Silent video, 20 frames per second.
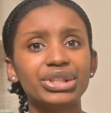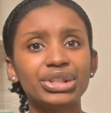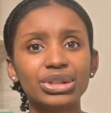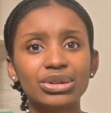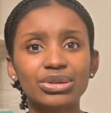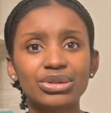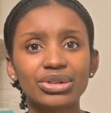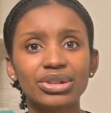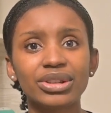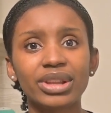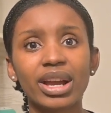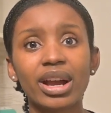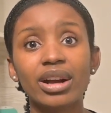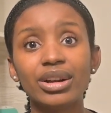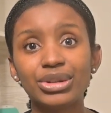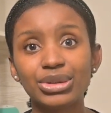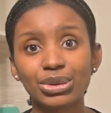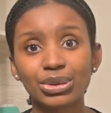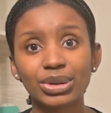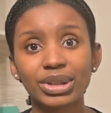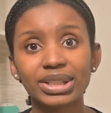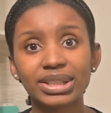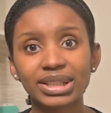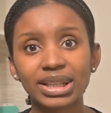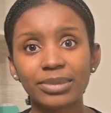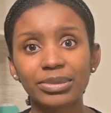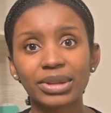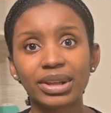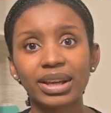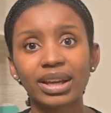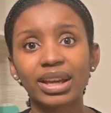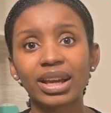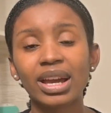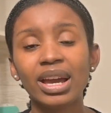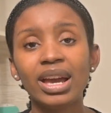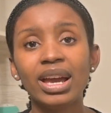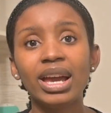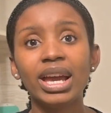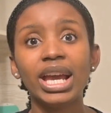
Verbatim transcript: children they are drawing something